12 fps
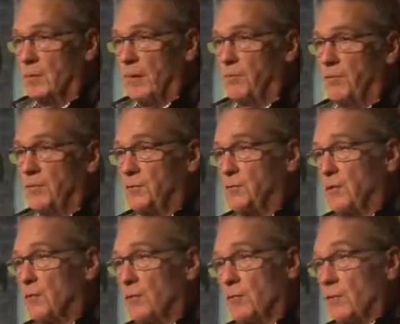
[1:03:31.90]
the M
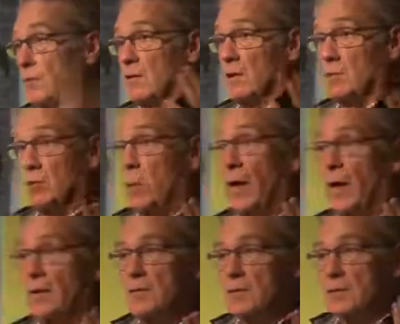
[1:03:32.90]
fifteen movement goes
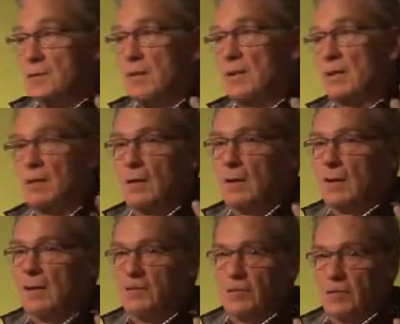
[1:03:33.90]
quiet in Spain,
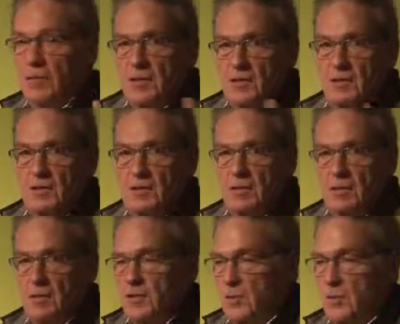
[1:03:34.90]
it's not that it's
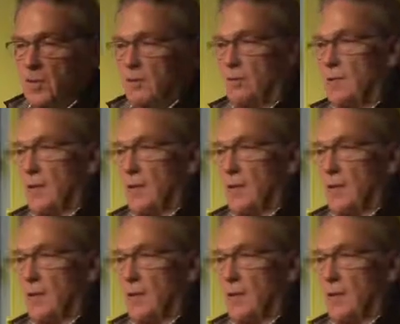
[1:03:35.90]
disappeared or